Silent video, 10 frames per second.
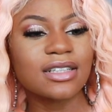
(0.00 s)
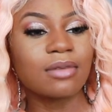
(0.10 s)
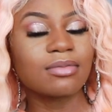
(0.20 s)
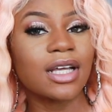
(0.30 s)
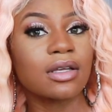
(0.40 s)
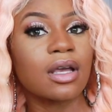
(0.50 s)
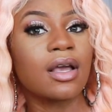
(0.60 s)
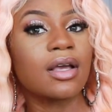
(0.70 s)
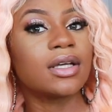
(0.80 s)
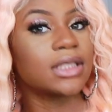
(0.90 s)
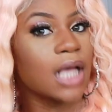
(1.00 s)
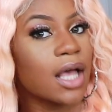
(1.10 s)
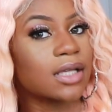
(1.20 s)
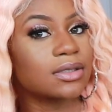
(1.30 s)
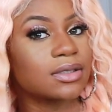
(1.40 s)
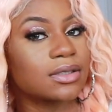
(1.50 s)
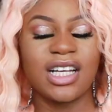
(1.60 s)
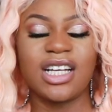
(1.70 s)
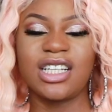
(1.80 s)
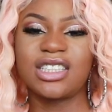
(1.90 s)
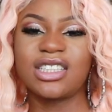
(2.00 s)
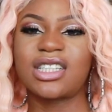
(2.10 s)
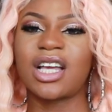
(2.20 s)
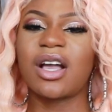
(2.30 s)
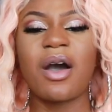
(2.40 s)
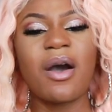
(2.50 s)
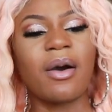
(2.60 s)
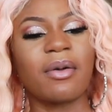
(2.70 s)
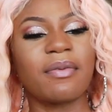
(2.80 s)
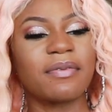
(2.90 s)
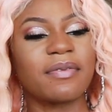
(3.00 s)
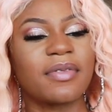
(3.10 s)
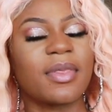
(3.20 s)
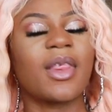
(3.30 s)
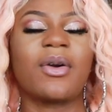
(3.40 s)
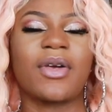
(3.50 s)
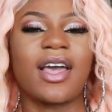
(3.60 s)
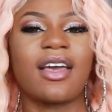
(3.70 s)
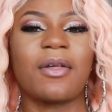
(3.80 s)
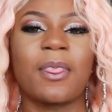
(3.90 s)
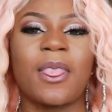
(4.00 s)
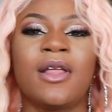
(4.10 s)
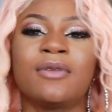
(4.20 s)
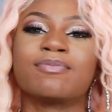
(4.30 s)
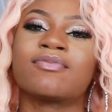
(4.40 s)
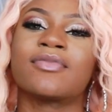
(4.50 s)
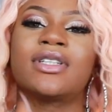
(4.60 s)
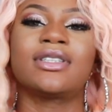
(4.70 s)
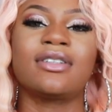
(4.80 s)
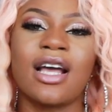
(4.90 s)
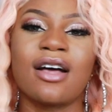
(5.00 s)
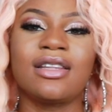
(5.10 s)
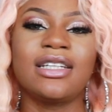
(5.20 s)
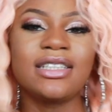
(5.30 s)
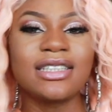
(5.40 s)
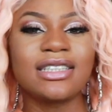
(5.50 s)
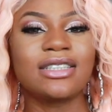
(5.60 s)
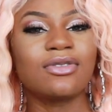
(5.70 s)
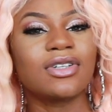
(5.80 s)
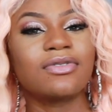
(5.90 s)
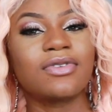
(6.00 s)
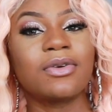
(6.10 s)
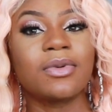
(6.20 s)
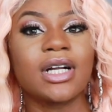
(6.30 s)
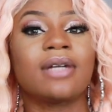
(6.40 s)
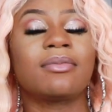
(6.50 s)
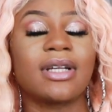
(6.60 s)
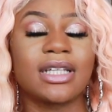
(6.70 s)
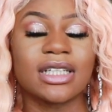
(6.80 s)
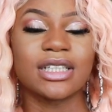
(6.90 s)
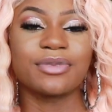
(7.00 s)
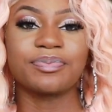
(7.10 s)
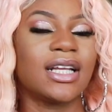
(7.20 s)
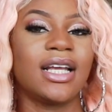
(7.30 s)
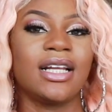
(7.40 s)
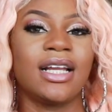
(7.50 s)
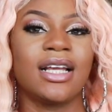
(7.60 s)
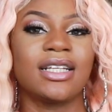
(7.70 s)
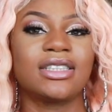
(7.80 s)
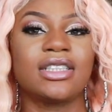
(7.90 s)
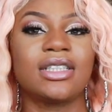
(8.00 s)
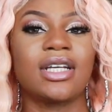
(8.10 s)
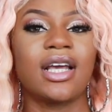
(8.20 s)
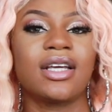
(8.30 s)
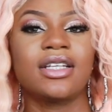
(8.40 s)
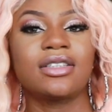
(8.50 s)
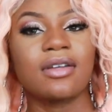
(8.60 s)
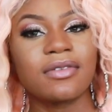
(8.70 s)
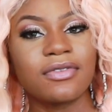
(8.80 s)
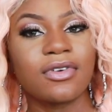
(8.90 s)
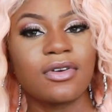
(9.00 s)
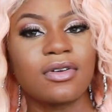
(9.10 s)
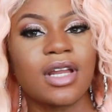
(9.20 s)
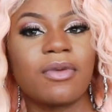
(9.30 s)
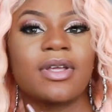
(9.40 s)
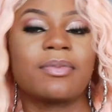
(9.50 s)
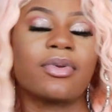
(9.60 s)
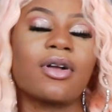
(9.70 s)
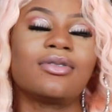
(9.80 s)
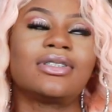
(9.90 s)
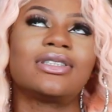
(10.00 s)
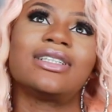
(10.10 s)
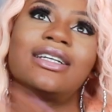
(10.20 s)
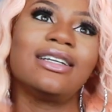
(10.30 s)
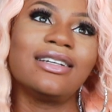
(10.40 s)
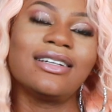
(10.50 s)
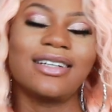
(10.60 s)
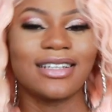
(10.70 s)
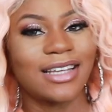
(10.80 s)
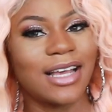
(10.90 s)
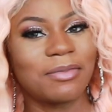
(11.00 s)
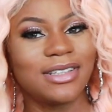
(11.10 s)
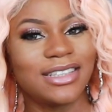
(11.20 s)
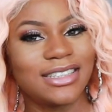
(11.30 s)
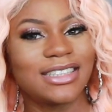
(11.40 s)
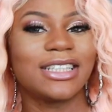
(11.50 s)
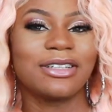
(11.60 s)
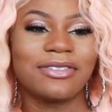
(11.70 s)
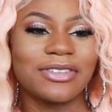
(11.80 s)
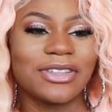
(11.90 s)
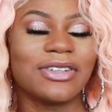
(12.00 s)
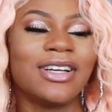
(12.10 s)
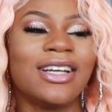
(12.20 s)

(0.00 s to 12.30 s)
And I'm like, yes. And she's like, oh, okay. So now Linda's still on the phone with her mother. And then she gets off the phone and we proceed again with this interview.